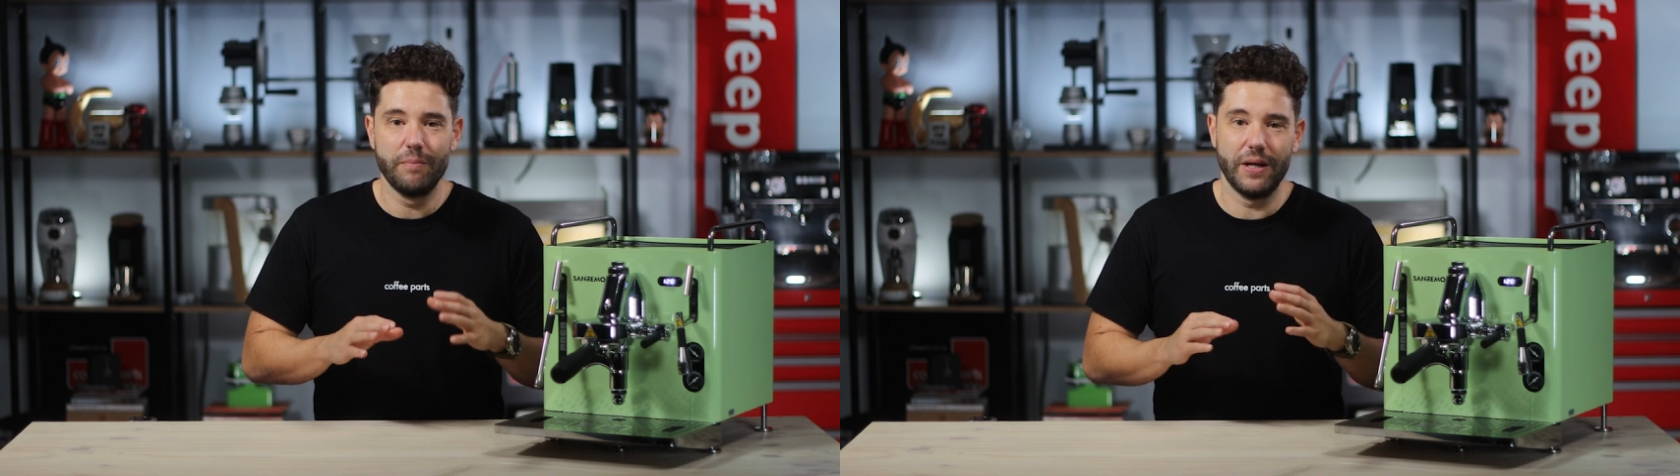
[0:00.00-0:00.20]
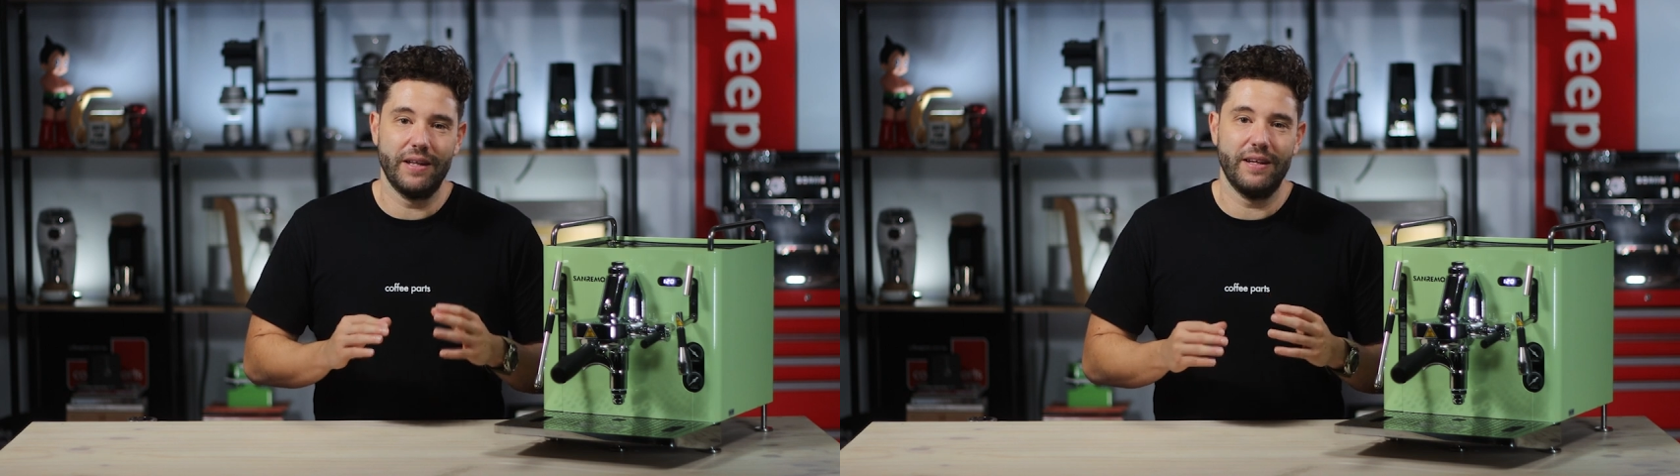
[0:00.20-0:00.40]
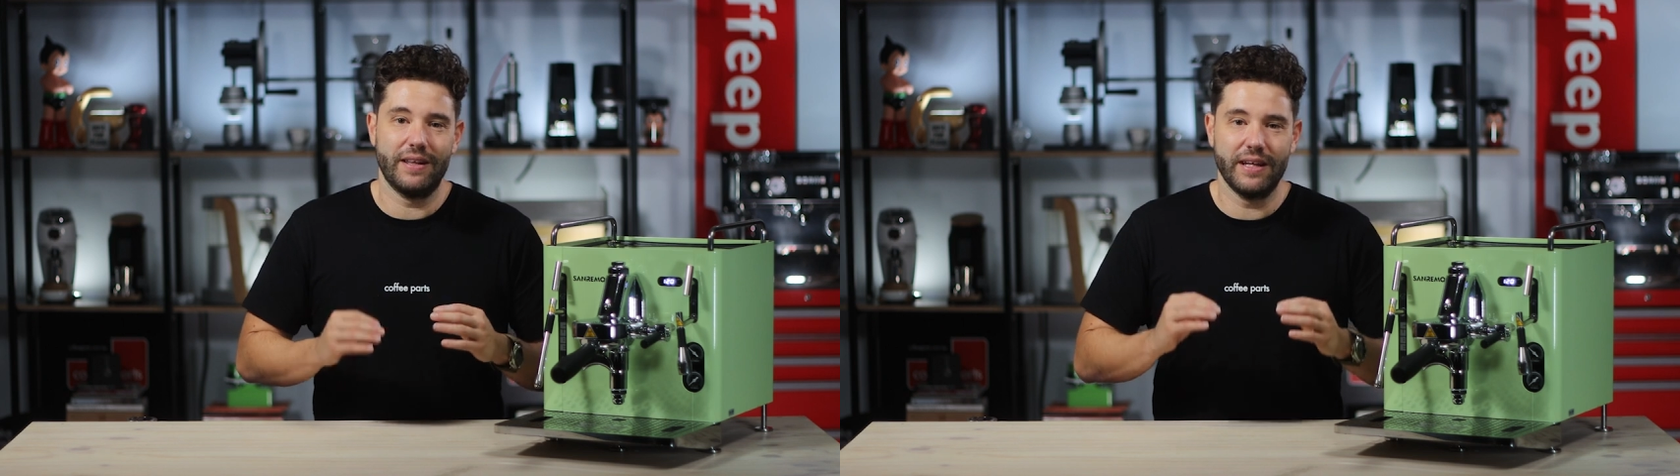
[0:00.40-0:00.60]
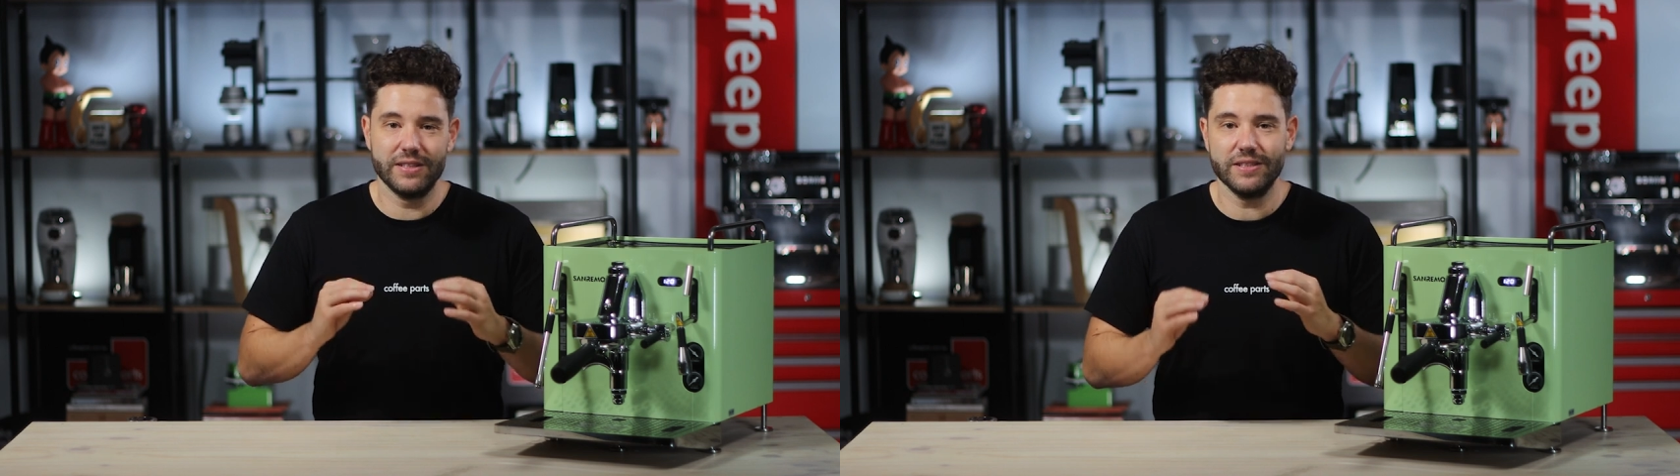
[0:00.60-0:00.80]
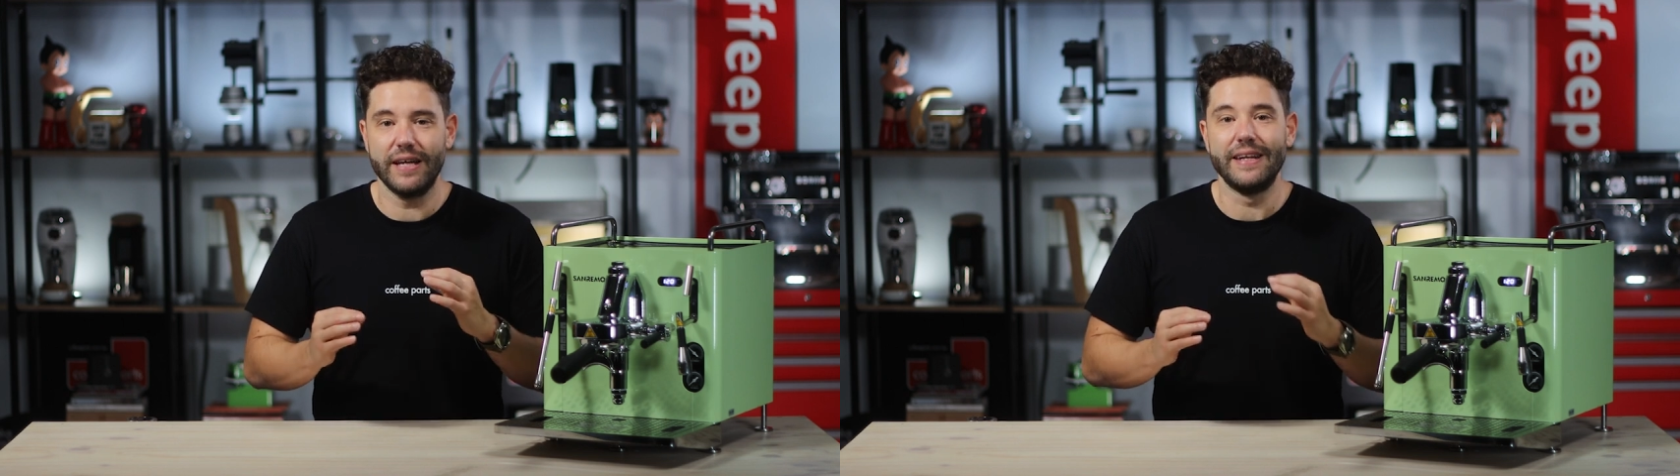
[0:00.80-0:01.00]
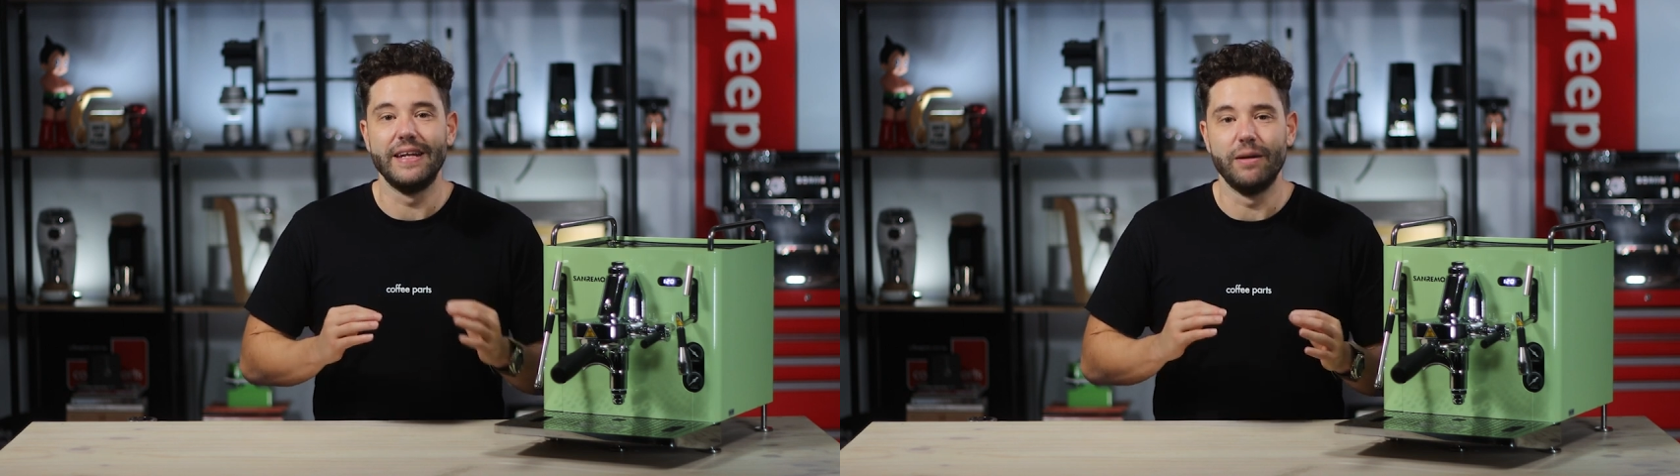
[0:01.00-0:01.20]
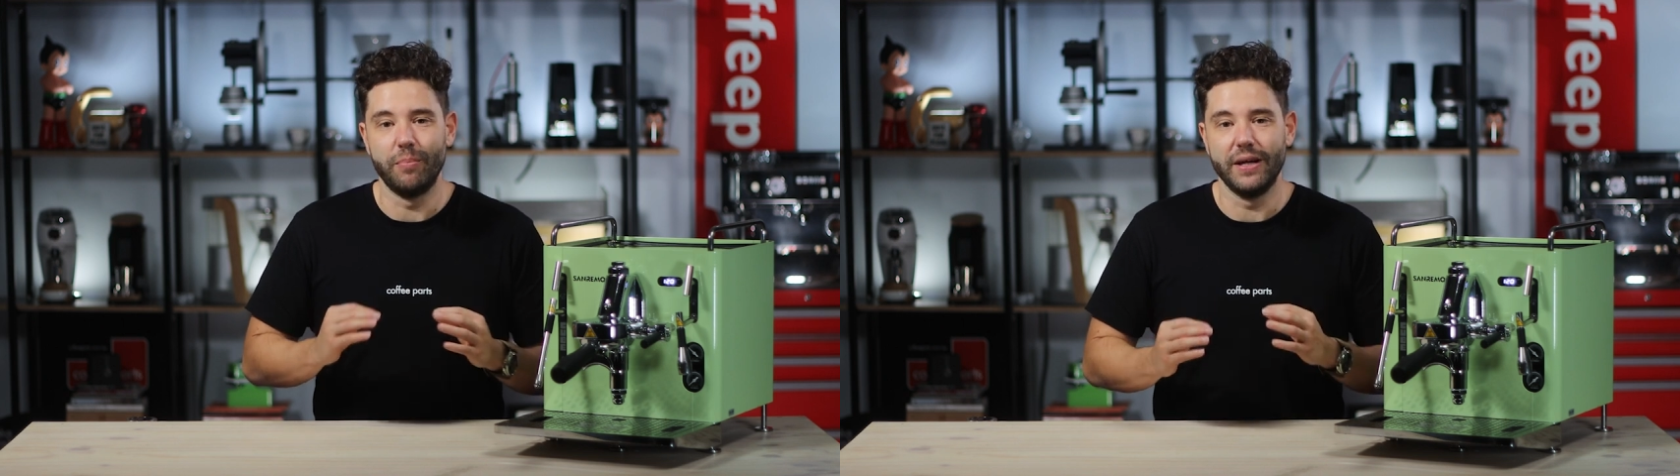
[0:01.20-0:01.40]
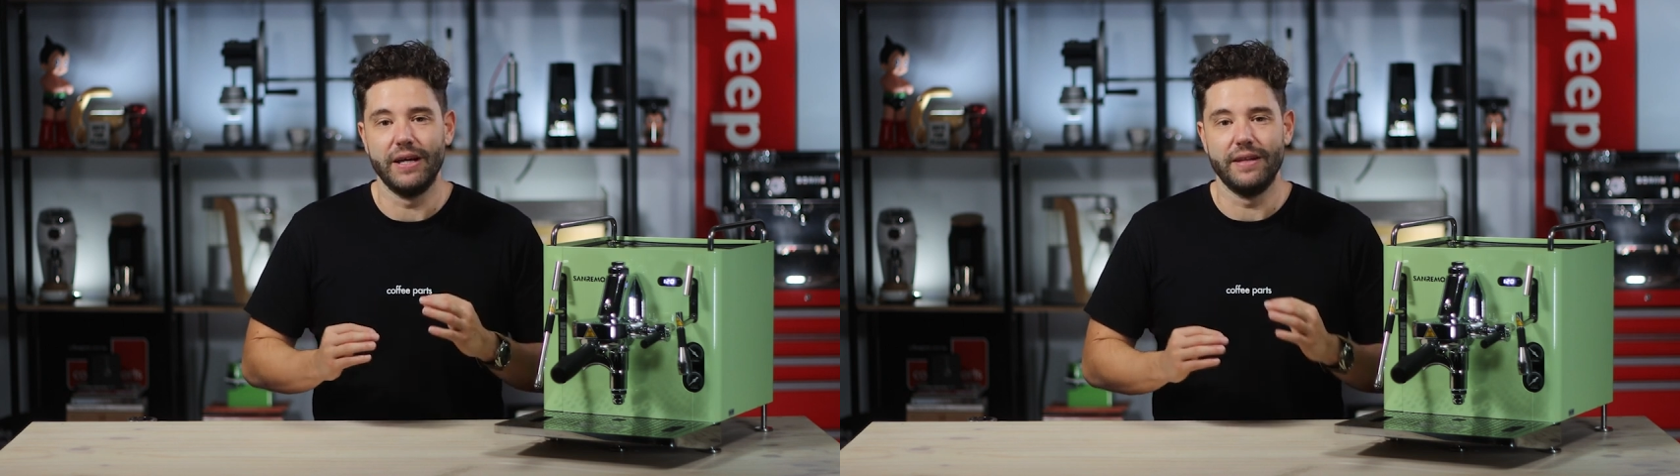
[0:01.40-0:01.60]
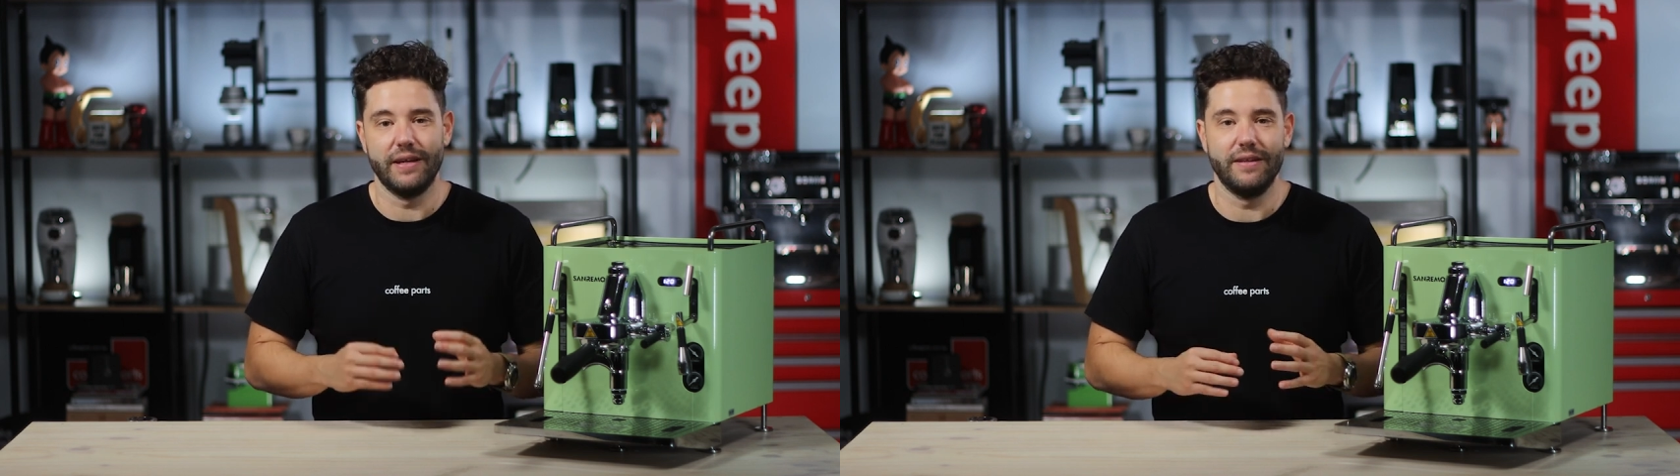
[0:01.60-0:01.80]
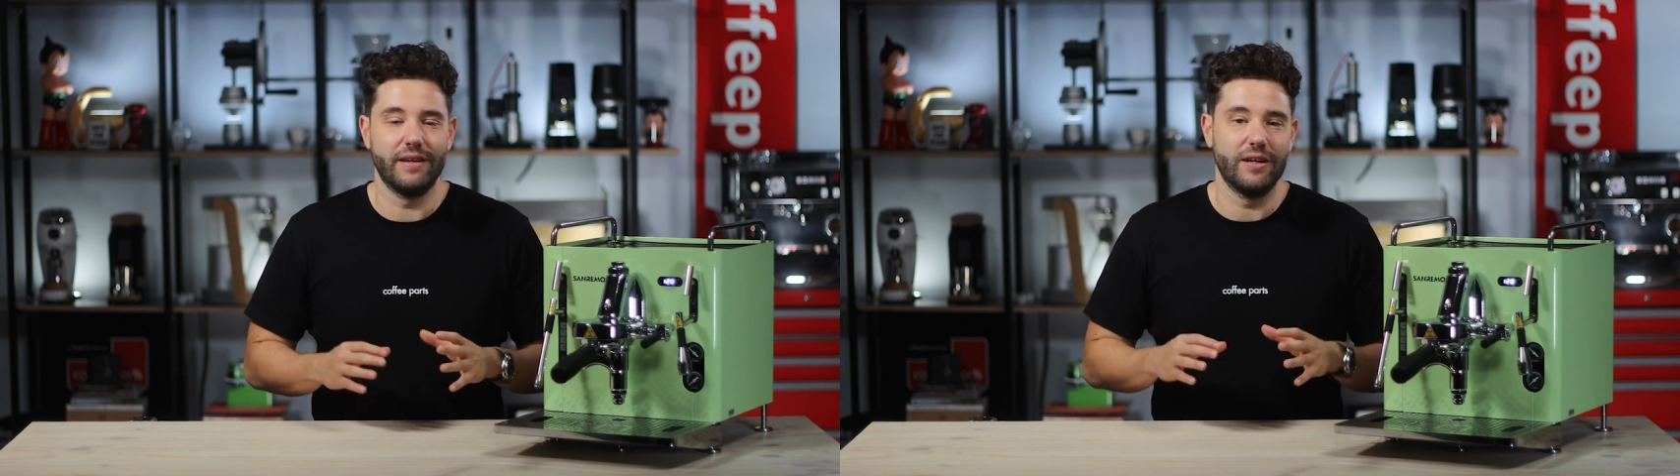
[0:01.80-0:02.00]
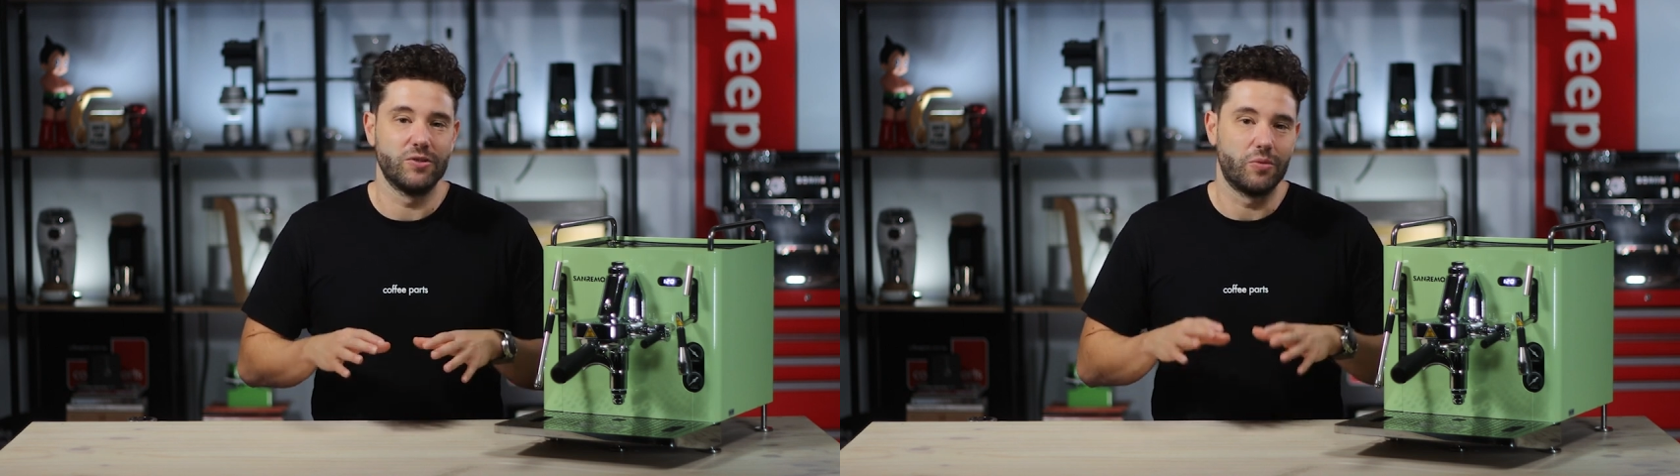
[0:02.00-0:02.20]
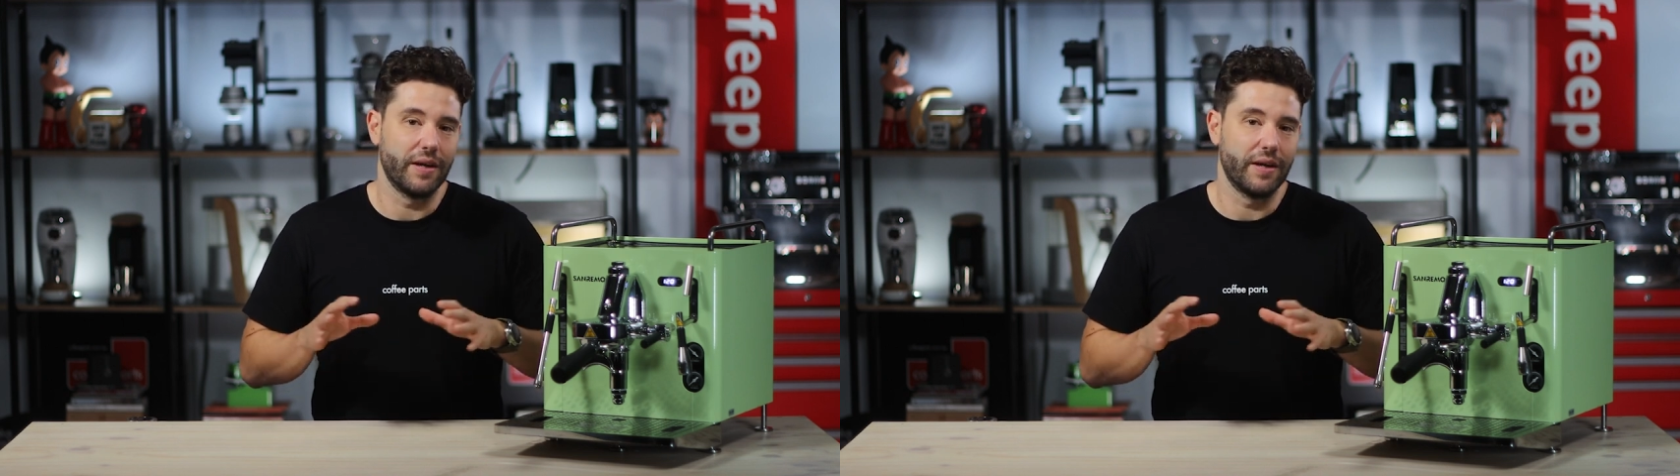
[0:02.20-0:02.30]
But they're just like nitpicking details